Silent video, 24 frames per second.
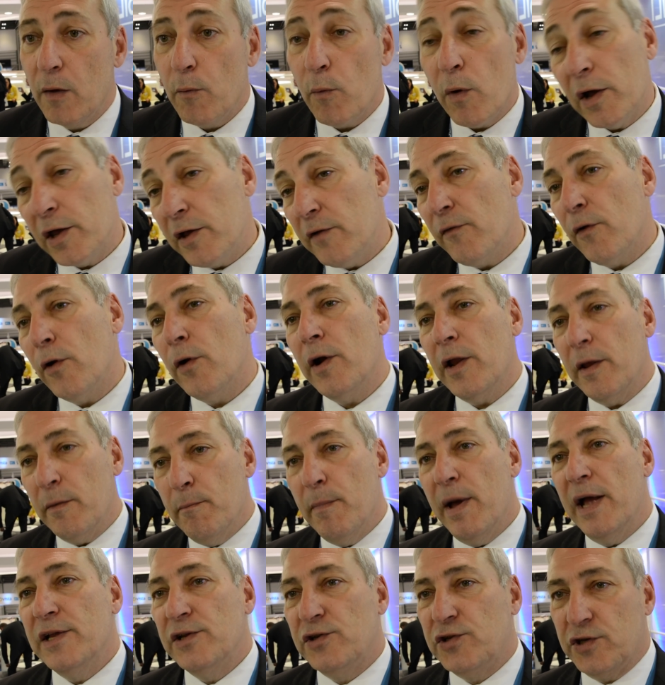Well, you've already
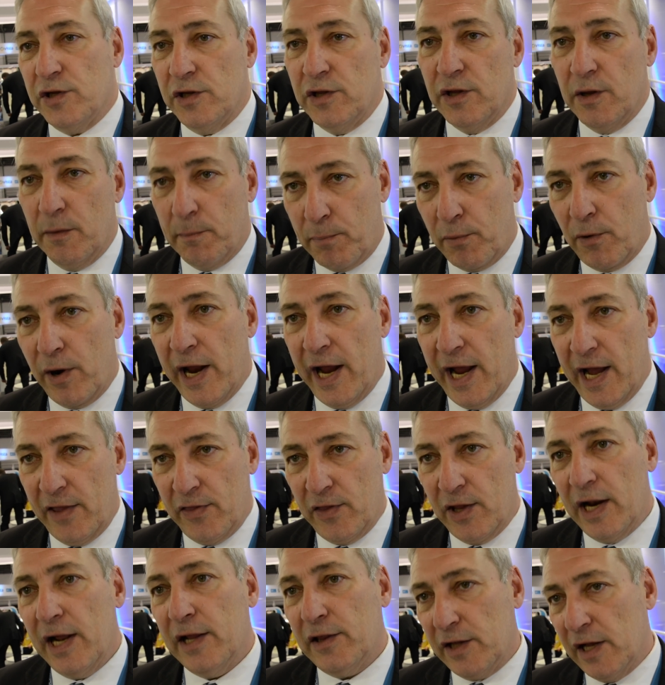mentioned the
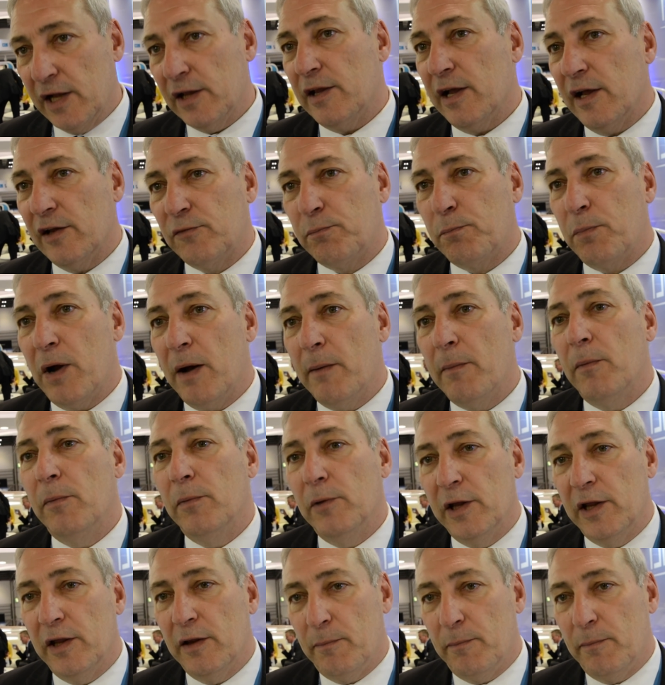brand, and I think that's probably